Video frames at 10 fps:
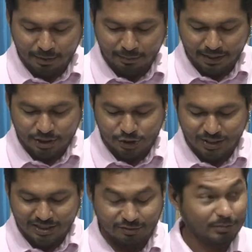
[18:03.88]
up, and
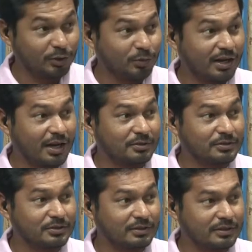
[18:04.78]
transfer between accounts.
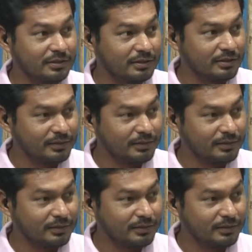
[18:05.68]
Still miss one.